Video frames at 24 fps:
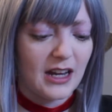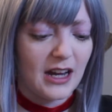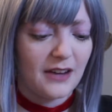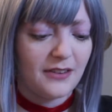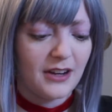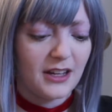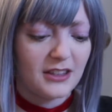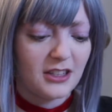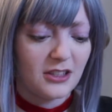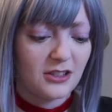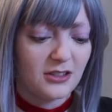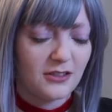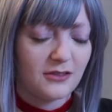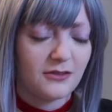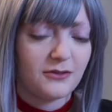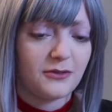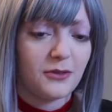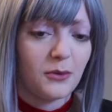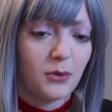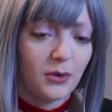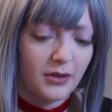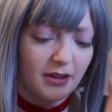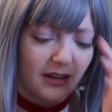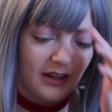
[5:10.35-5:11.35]
I've had this
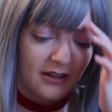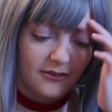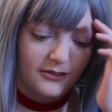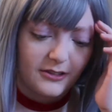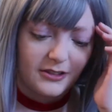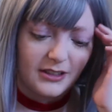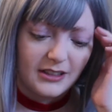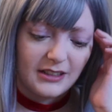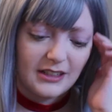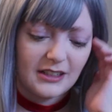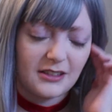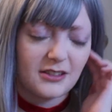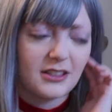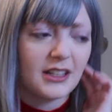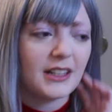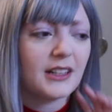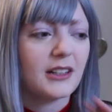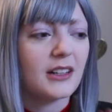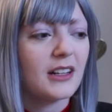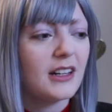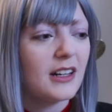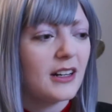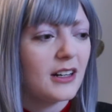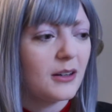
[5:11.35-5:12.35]
forever, and it's
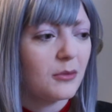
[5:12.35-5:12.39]
like